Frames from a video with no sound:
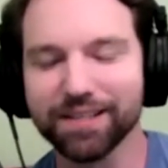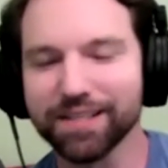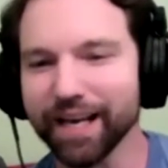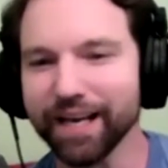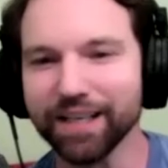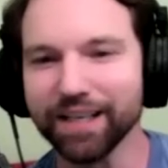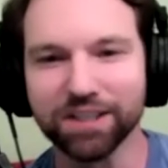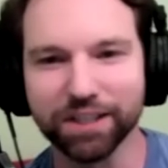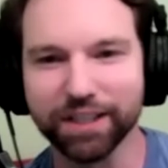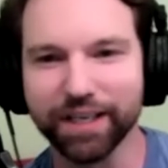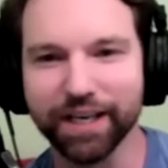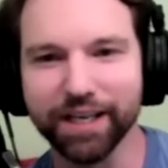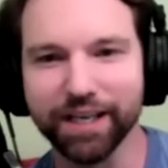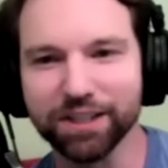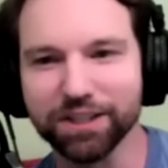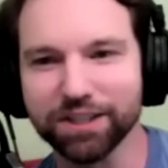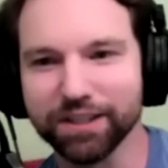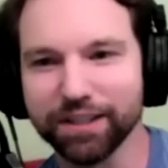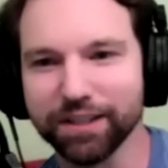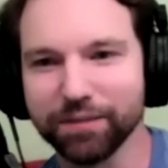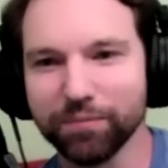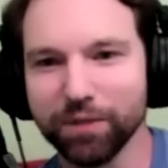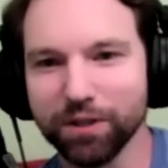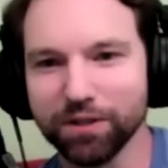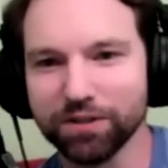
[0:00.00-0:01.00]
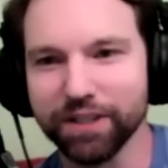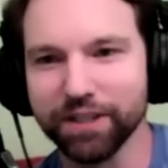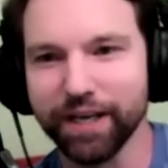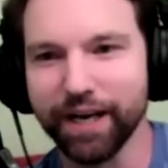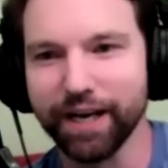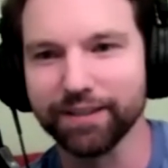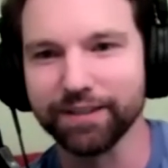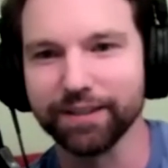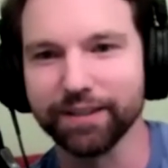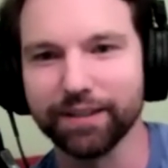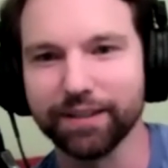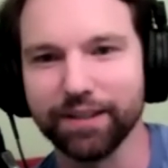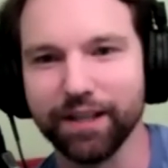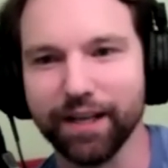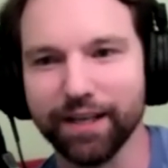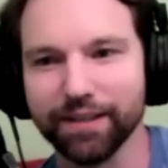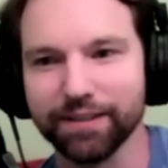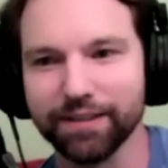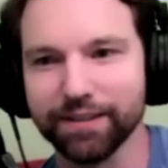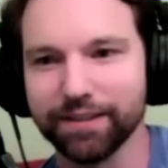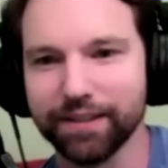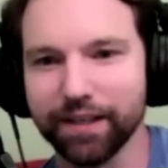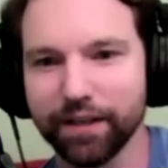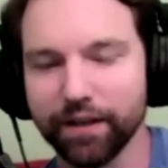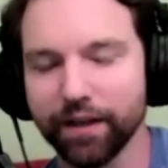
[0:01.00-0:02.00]
education in most acting
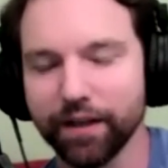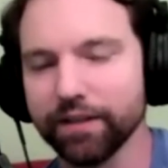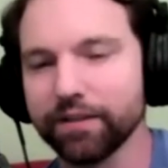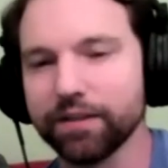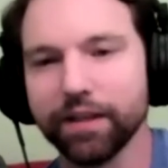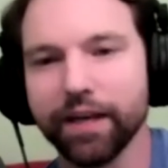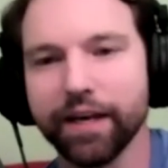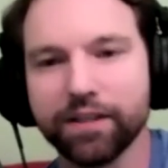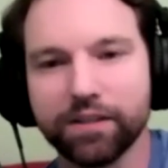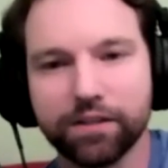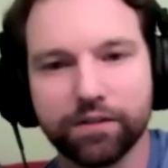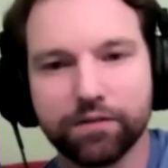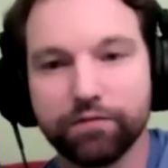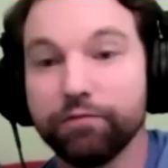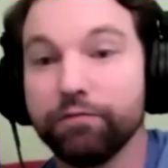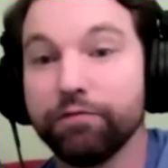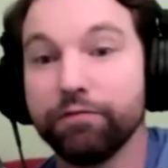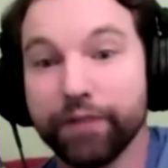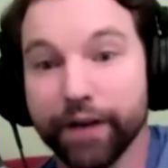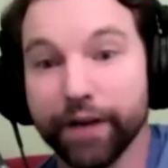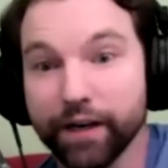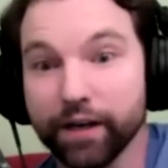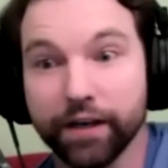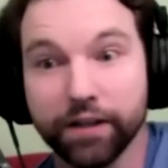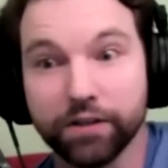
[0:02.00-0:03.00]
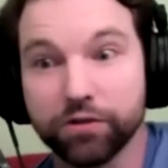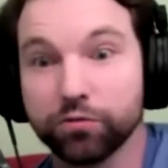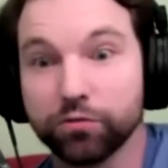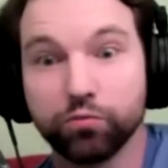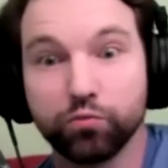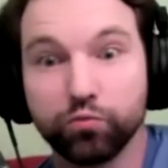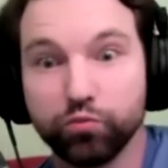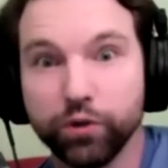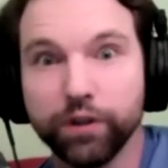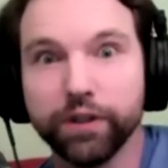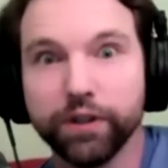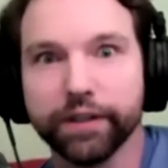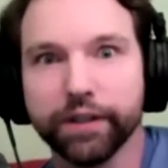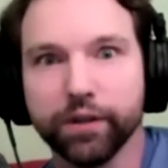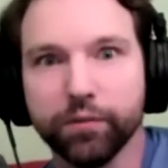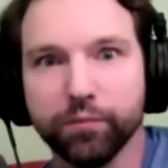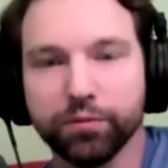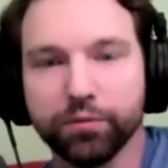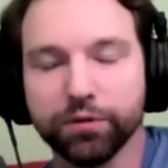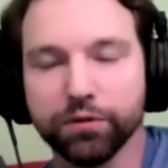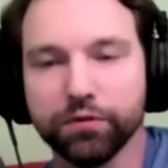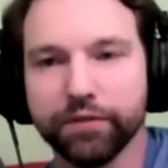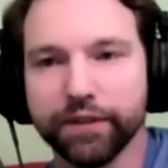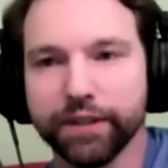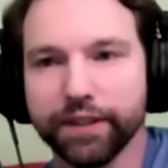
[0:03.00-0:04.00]
classes it, it's very it's really
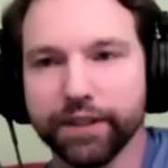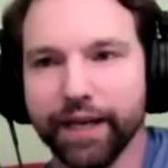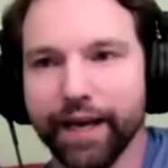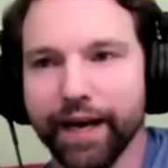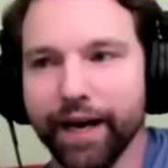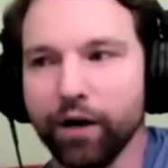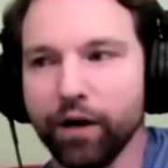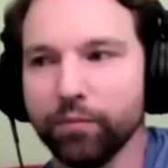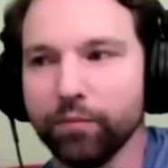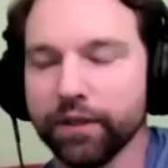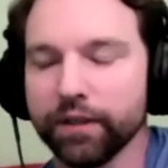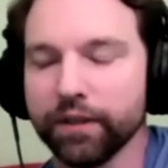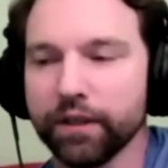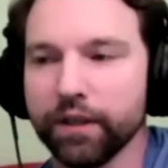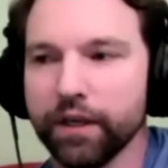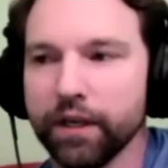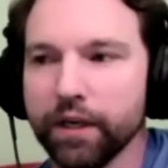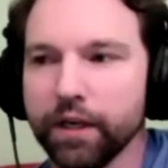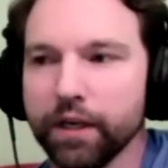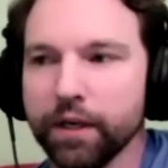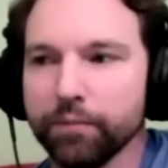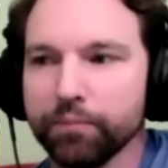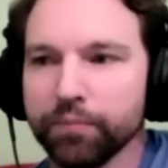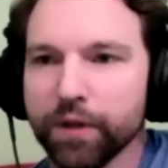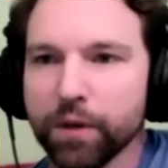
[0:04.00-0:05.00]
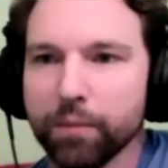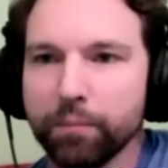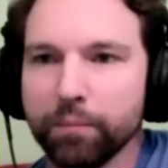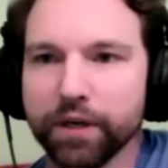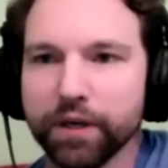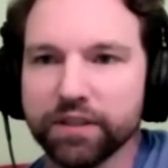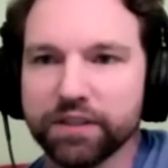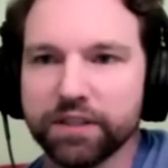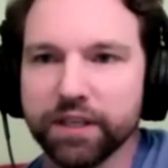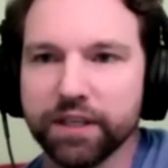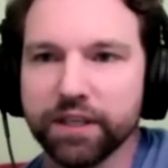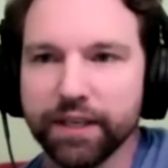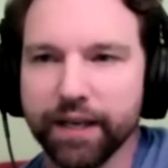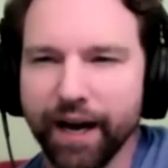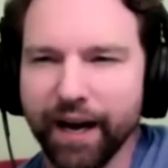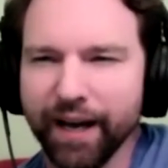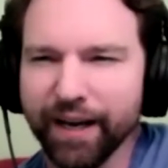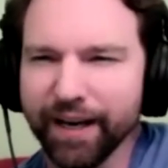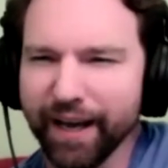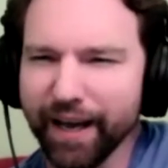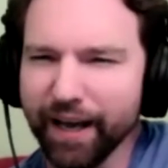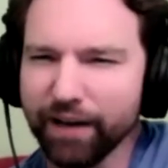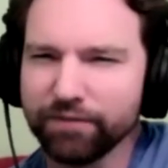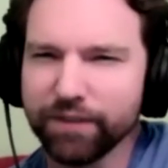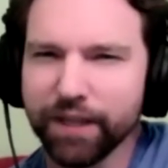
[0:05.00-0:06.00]
improving now but, yeah but to
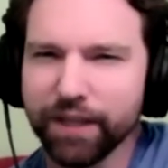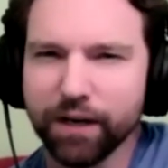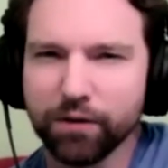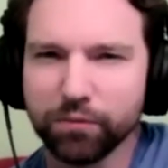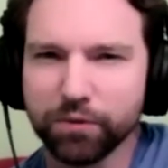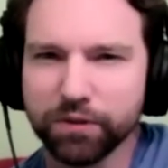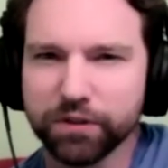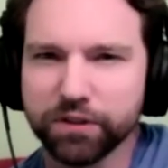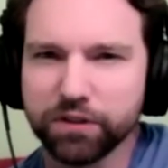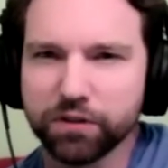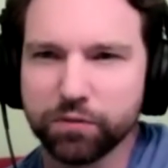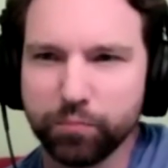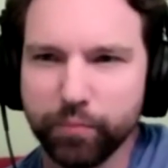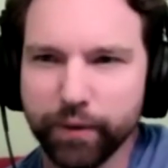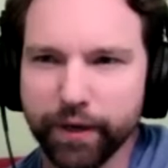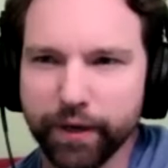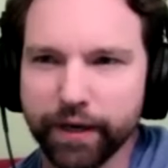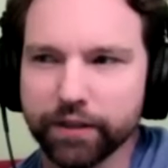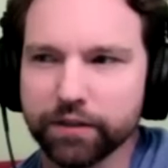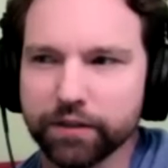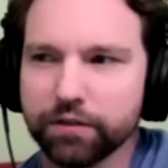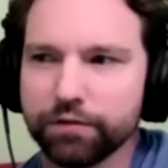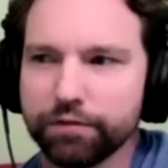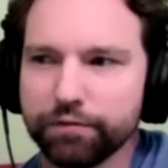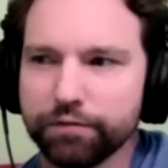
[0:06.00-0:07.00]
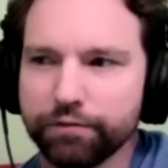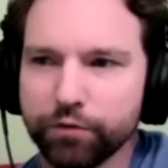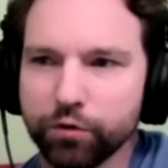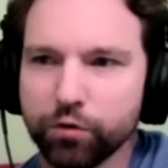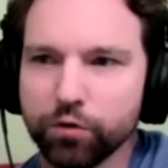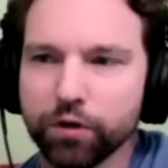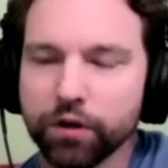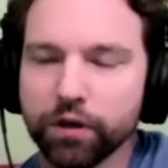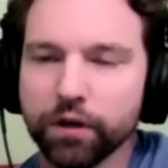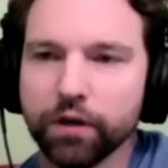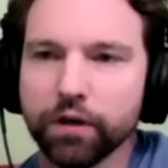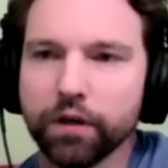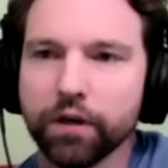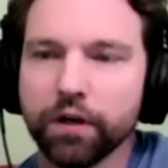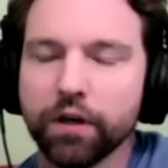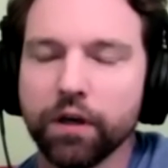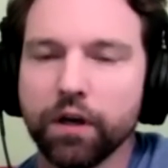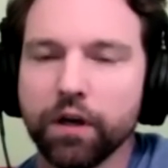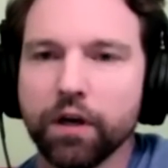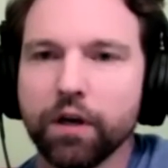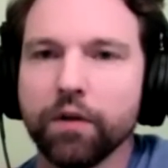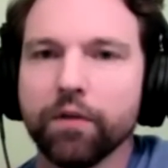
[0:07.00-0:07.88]
not have that respect for